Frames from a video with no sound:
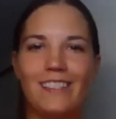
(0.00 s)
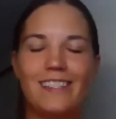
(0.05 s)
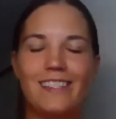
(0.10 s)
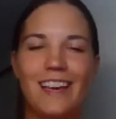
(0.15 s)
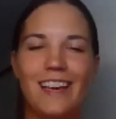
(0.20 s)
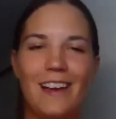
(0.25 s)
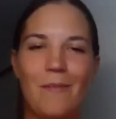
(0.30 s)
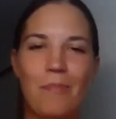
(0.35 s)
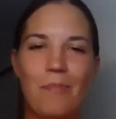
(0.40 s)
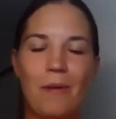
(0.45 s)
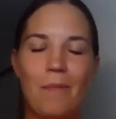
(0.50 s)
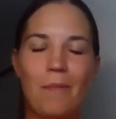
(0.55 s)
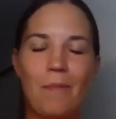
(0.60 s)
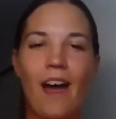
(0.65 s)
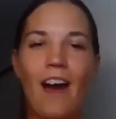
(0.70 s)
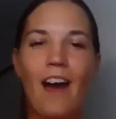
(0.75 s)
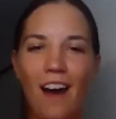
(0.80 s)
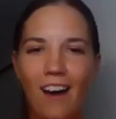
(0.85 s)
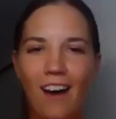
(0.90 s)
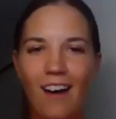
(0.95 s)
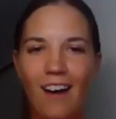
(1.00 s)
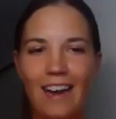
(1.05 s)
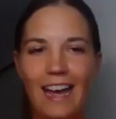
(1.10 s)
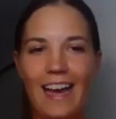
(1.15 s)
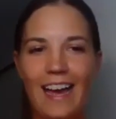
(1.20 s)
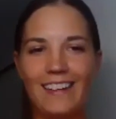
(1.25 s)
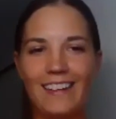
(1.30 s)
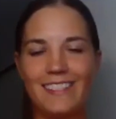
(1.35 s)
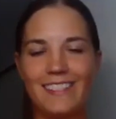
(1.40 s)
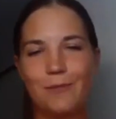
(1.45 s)
But my
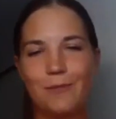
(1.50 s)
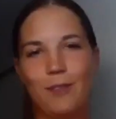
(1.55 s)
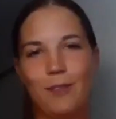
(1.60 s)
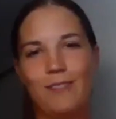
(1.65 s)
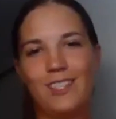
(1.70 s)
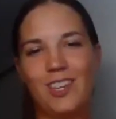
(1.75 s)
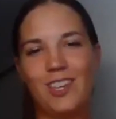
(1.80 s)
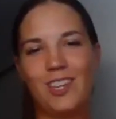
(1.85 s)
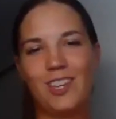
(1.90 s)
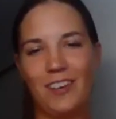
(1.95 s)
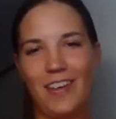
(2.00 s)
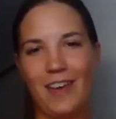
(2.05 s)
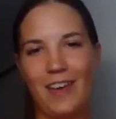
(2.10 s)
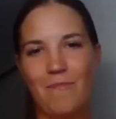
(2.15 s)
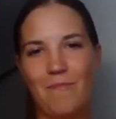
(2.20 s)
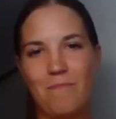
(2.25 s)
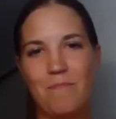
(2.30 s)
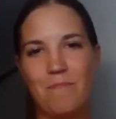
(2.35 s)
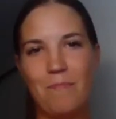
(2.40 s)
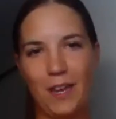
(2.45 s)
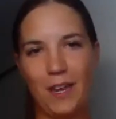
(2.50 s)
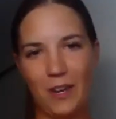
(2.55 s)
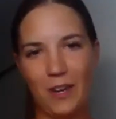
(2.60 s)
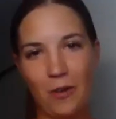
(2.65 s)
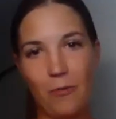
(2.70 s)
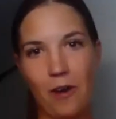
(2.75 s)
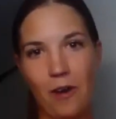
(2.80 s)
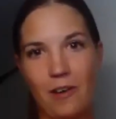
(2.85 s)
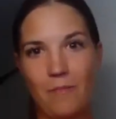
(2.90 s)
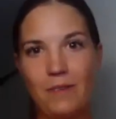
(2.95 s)
heartland is with Chardonnay and Pinot Noir
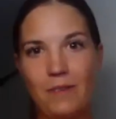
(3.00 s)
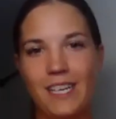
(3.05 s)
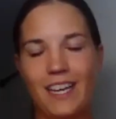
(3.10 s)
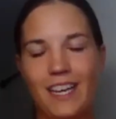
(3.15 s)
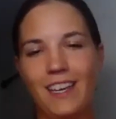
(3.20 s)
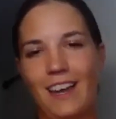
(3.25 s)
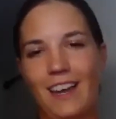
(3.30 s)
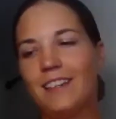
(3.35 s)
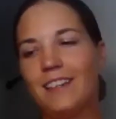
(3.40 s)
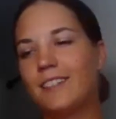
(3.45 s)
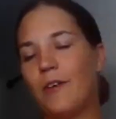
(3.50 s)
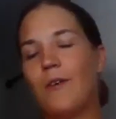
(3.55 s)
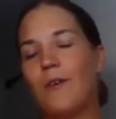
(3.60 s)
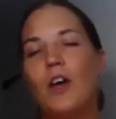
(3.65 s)
in particular. So